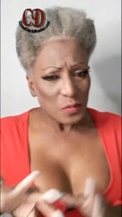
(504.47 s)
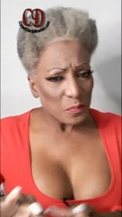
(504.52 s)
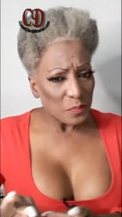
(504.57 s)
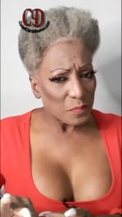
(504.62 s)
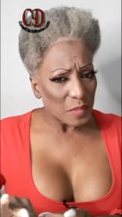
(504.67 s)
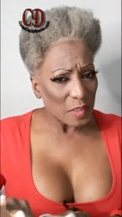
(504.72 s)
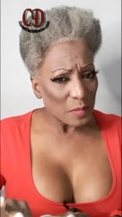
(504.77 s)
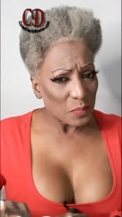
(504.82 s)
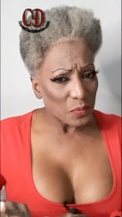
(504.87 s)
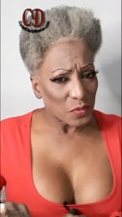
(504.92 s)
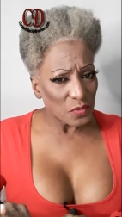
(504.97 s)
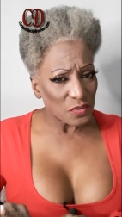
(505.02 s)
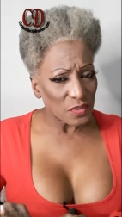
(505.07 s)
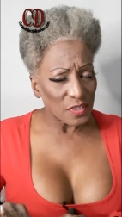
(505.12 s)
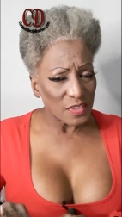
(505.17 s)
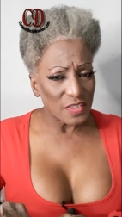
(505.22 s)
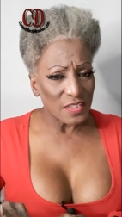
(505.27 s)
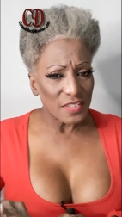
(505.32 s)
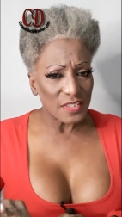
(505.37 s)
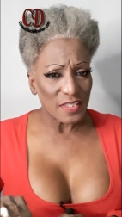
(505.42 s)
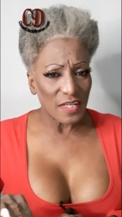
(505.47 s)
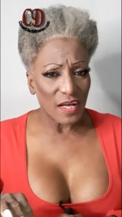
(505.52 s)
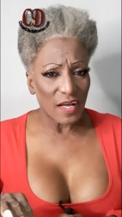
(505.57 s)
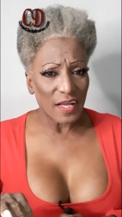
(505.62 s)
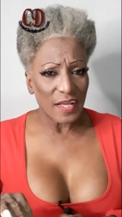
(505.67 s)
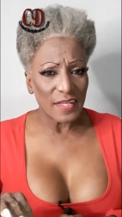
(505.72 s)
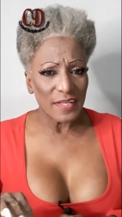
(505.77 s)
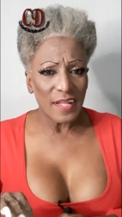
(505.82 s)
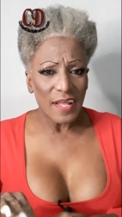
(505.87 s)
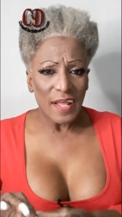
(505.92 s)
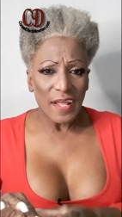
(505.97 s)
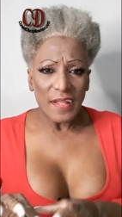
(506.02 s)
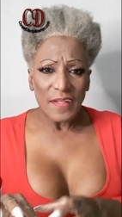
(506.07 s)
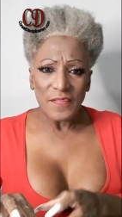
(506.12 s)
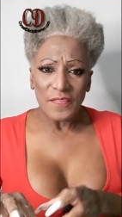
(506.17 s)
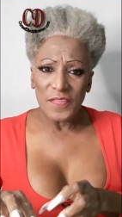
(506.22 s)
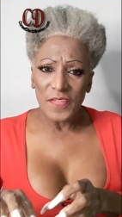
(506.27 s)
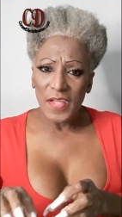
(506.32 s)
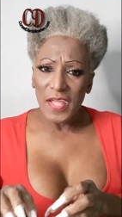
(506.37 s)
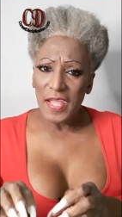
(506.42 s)
being put on the side,
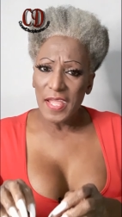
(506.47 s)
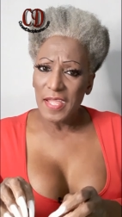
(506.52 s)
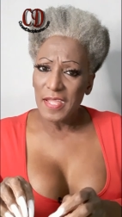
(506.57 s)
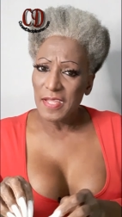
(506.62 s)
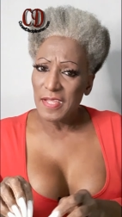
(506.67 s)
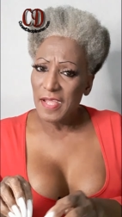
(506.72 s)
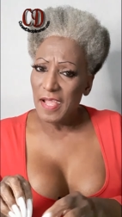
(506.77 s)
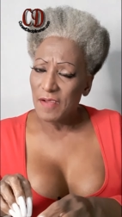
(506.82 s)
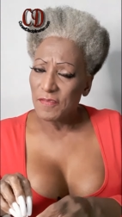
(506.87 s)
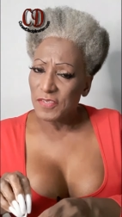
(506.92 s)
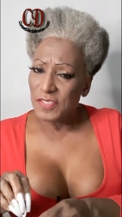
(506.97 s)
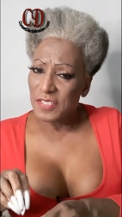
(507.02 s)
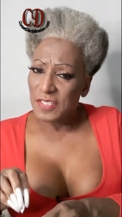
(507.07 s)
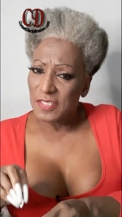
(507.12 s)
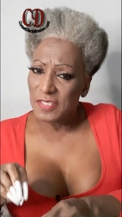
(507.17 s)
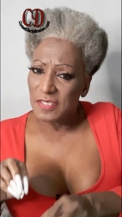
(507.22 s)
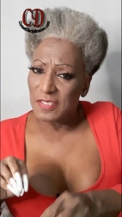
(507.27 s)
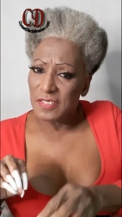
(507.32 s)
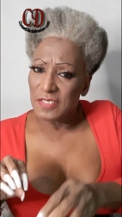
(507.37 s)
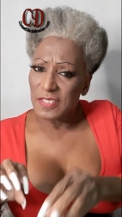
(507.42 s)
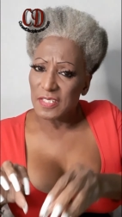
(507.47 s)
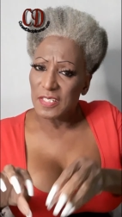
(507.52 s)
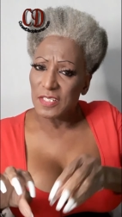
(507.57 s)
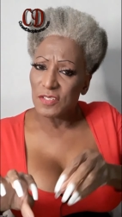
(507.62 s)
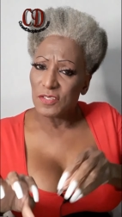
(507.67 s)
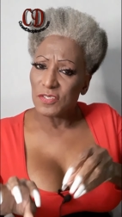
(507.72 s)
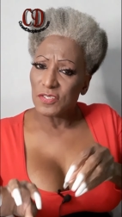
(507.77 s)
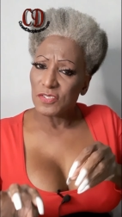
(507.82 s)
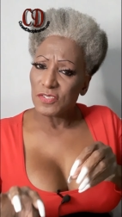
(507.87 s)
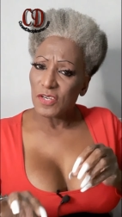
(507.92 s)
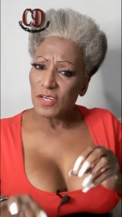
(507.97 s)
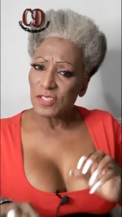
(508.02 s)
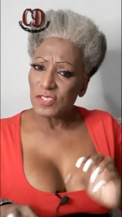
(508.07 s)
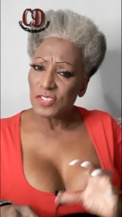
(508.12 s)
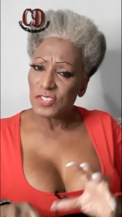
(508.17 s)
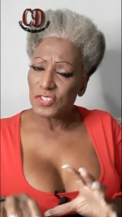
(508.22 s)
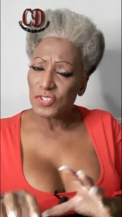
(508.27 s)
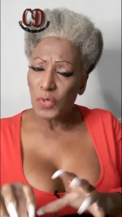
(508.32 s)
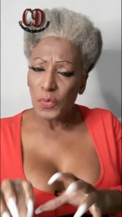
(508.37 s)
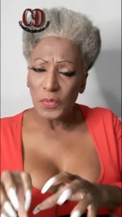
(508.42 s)
they have a tendency to start
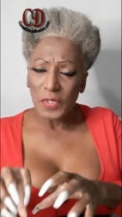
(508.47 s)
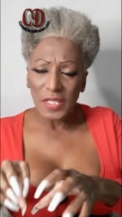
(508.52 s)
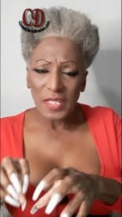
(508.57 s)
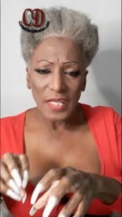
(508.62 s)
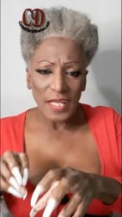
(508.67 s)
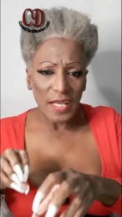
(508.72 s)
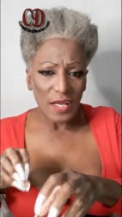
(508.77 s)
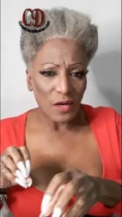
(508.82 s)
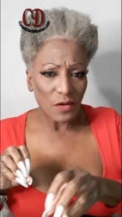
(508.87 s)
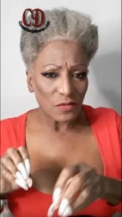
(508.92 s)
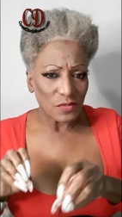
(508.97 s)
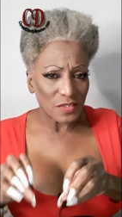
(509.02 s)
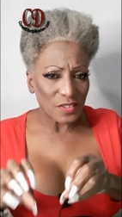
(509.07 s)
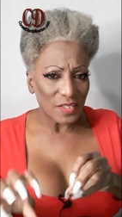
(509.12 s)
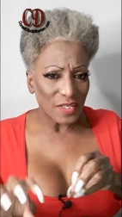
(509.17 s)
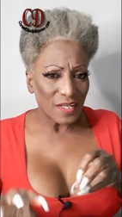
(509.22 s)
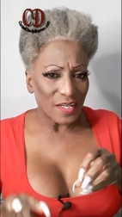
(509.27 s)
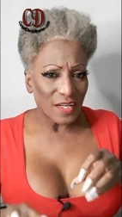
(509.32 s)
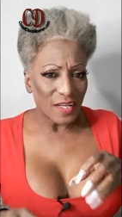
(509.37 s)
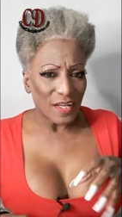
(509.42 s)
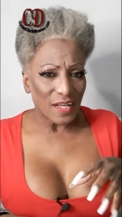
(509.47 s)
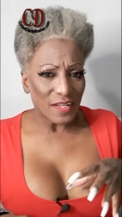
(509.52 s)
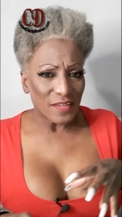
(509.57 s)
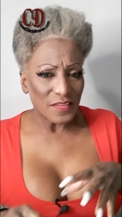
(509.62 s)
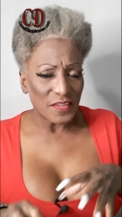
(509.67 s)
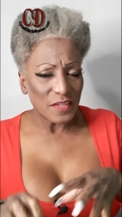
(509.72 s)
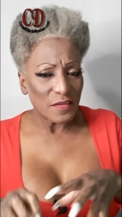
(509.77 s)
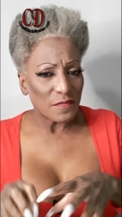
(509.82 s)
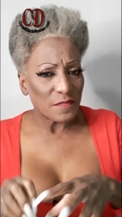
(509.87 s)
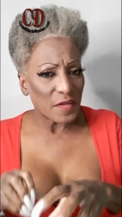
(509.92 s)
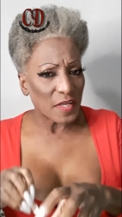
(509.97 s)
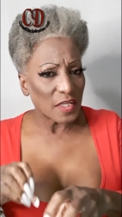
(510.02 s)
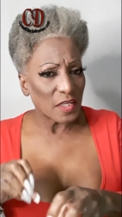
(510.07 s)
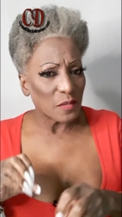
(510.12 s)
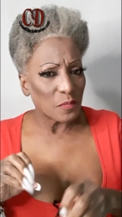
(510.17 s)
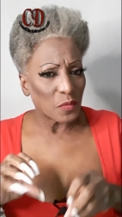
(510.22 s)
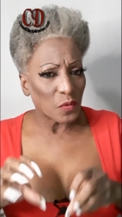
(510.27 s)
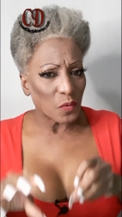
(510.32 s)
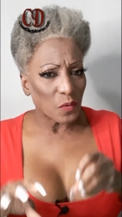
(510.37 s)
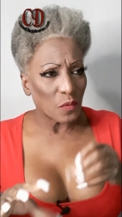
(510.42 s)
soaking out the
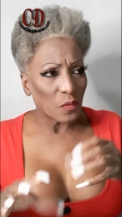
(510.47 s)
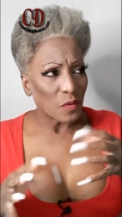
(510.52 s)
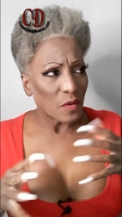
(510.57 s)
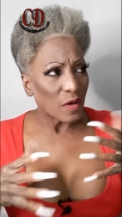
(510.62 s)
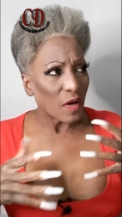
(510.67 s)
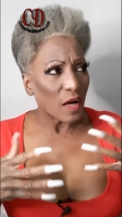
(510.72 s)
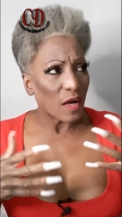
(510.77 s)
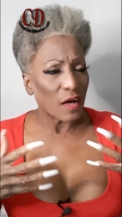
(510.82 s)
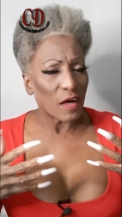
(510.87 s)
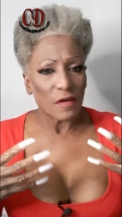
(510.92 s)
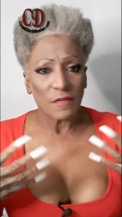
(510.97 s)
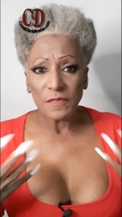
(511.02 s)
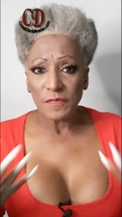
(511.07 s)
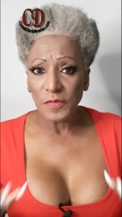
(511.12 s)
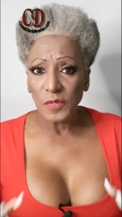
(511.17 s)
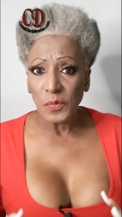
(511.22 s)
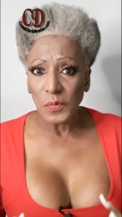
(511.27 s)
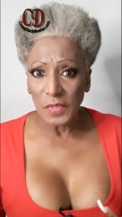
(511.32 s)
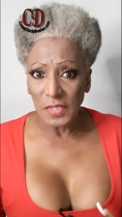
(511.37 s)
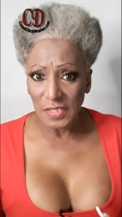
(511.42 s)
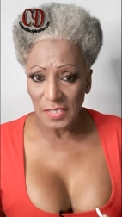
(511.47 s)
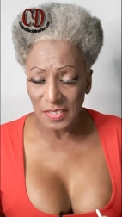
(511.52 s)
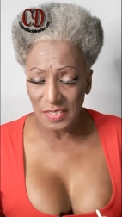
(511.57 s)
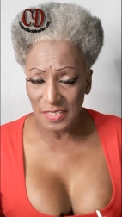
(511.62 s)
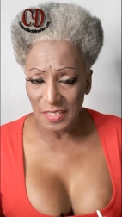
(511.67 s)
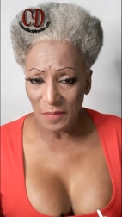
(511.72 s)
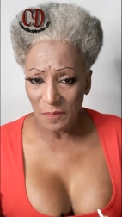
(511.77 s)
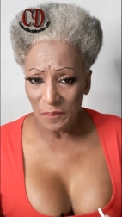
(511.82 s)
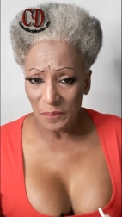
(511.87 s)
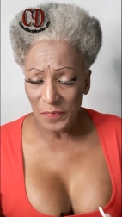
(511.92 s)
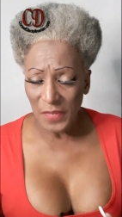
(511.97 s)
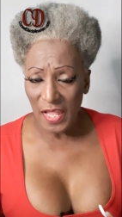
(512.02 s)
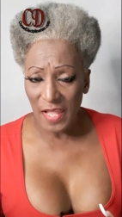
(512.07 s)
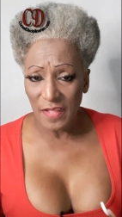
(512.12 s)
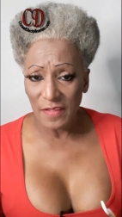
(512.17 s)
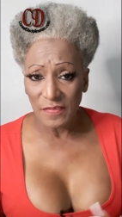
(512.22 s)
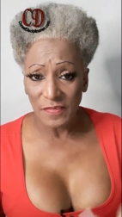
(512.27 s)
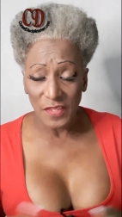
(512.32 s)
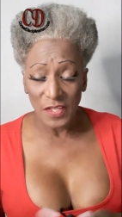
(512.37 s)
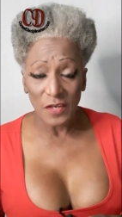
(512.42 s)
available fluids.
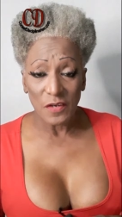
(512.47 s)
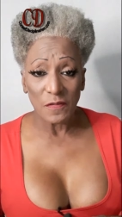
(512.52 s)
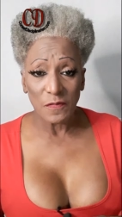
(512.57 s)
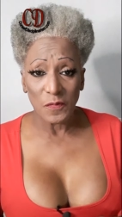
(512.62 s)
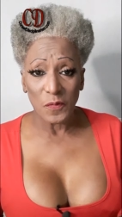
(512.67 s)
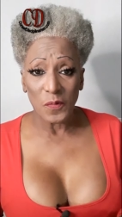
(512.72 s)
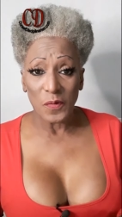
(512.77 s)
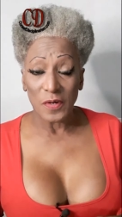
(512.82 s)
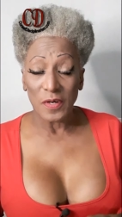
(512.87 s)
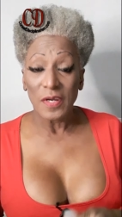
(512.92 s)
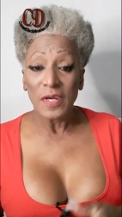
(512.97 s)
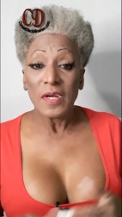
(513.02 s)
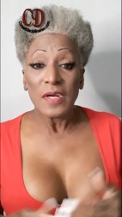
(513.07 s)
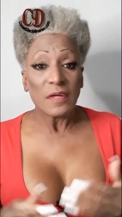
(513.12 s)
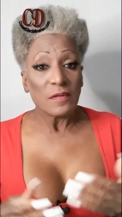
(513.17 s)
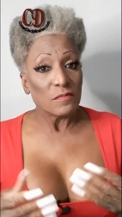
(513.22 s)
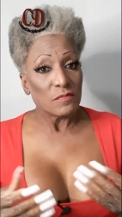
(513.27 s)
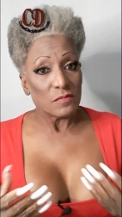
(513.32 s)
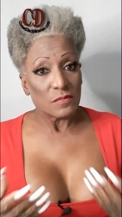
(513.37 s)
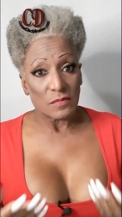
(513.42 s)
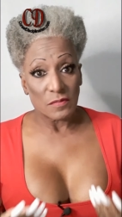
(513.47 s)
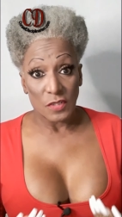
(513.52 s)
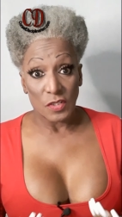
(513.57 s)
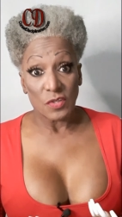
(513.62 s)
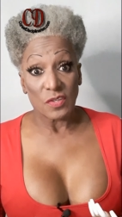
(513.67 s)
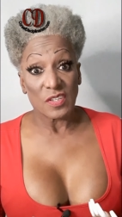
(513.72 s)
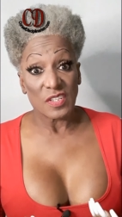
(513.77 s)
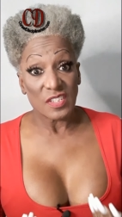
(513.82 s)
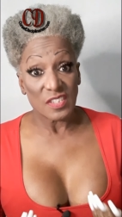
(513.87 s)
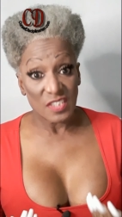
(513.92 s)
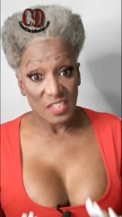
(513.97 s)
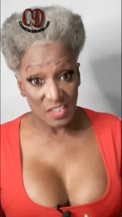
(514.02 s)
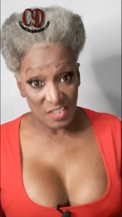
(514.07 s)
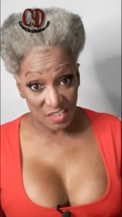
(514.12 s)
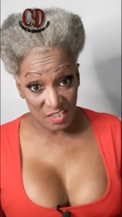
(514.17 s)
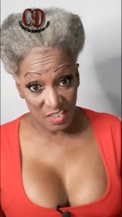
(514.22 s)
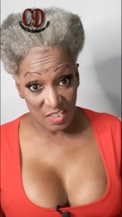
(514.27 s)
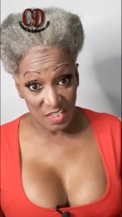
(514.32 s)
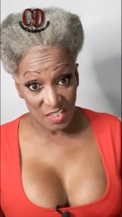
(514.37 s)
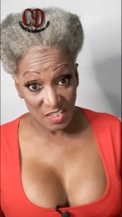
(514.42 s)
And therefore, they're going to
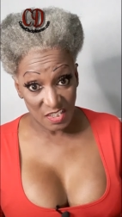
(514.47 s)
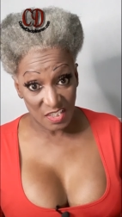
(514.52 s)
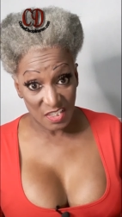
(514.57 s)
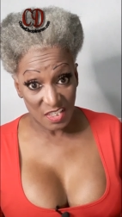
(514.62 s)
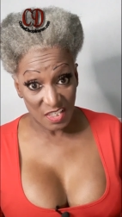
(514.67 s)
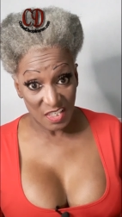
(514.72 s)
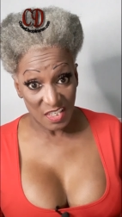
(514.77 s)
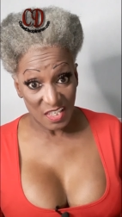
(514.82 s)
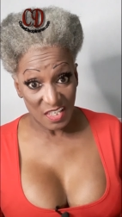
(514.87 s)
sit